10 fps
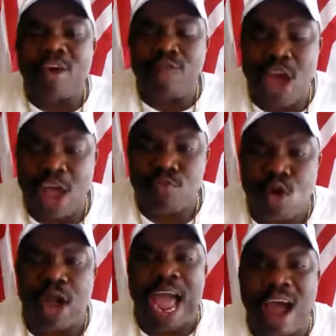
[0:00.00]

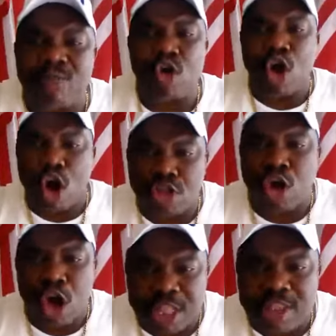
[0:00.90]
Facebook have no
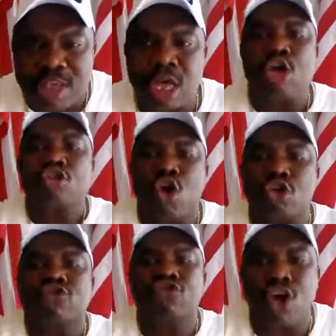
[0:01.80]
authority to
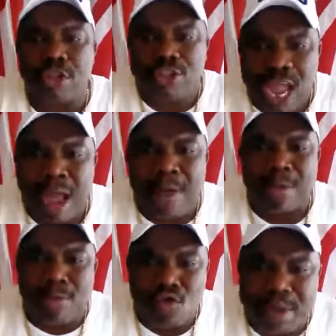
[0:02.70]
shut down my
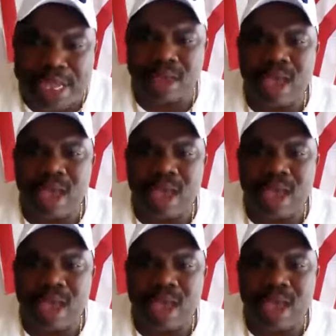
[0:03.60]
movement.